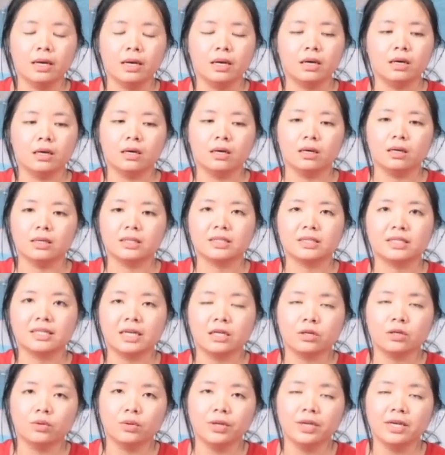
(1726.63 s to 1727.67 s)
uh,
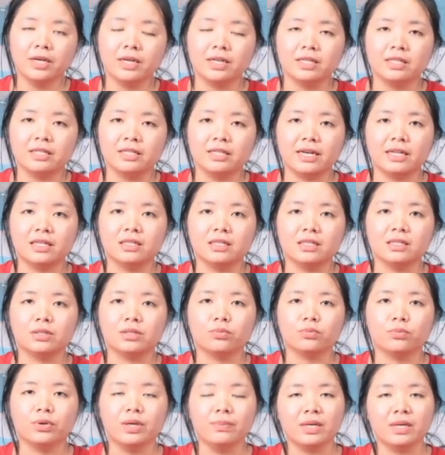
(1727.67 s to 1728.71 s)
cycling, and then the
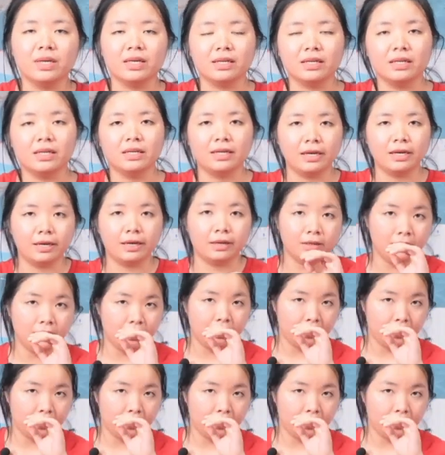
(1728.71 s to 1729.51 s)
swimming. Yeah.